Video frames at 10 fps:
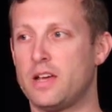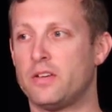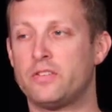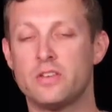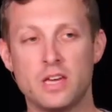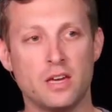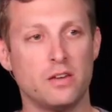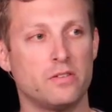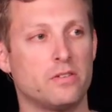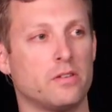
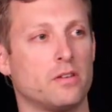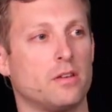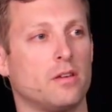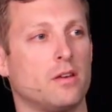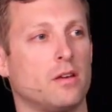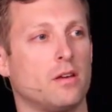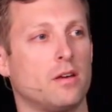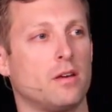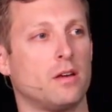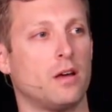sees
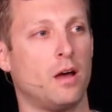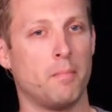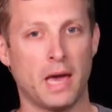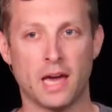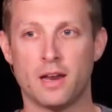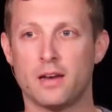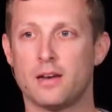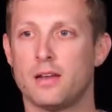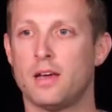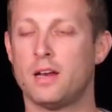a
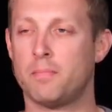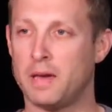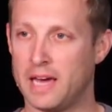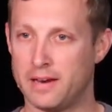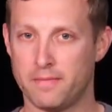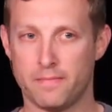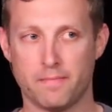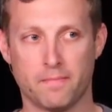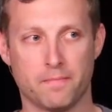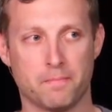man in a pit.
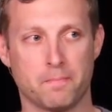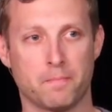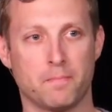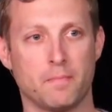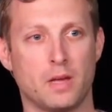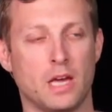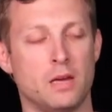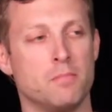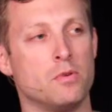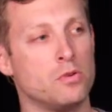He
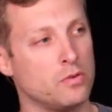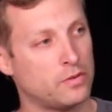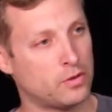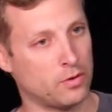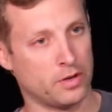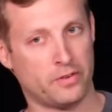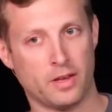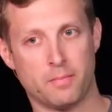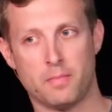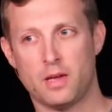moves towards
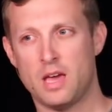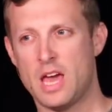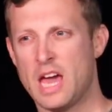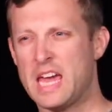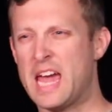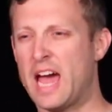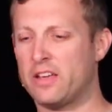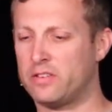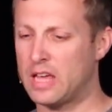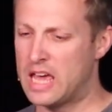him. He
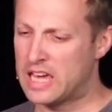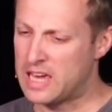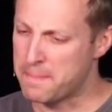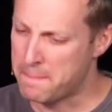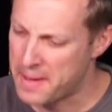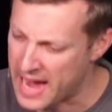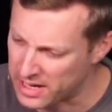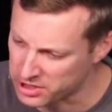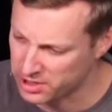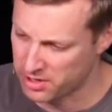has
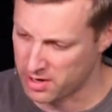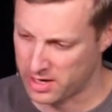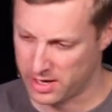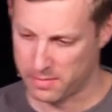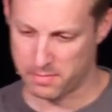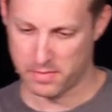compassion on him.